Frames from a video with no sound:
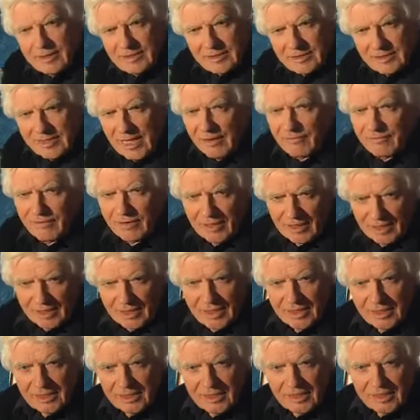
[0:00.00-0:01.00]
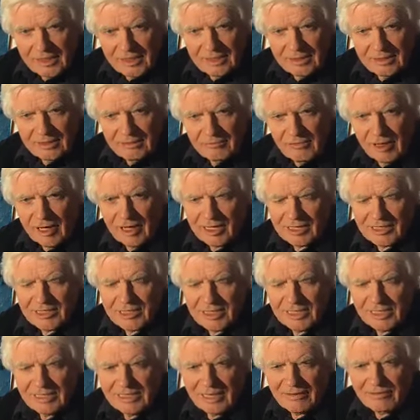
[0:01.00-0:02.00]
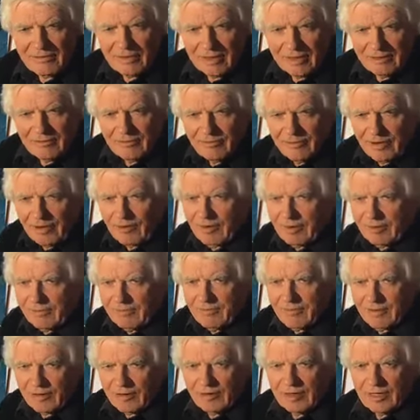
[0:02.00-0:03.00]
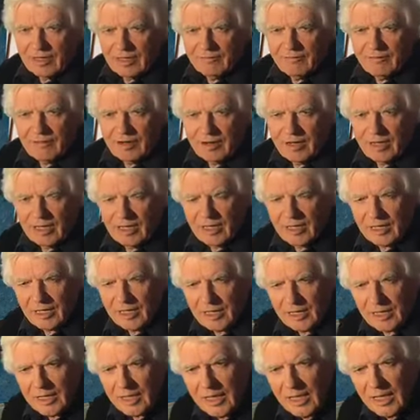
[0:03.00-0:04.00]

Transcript: Definitely. Well, I say definitely. Very, very, very likely.